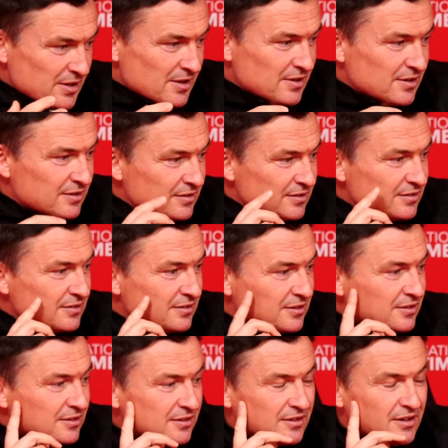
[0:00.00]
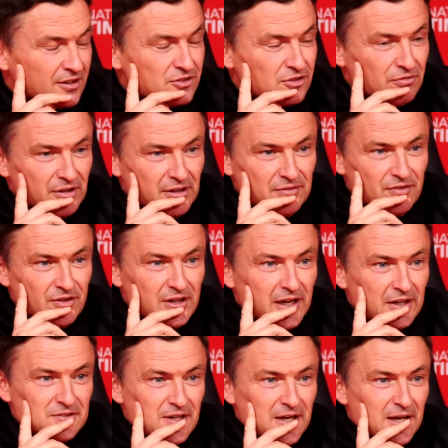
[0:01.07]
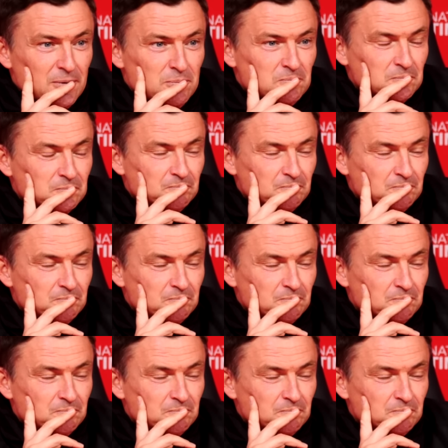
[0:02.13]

that gets you ready for the next game.